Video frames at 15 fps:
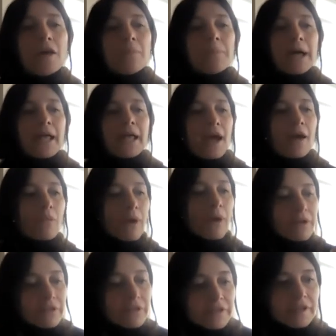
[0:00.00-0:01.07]
But one
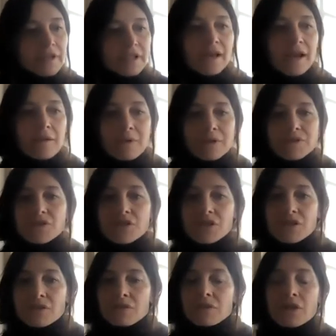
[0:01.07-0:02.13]
of the things that I wanted
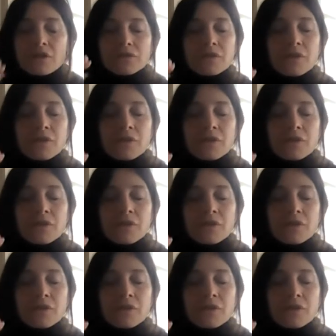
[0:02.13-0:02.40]
to, you know,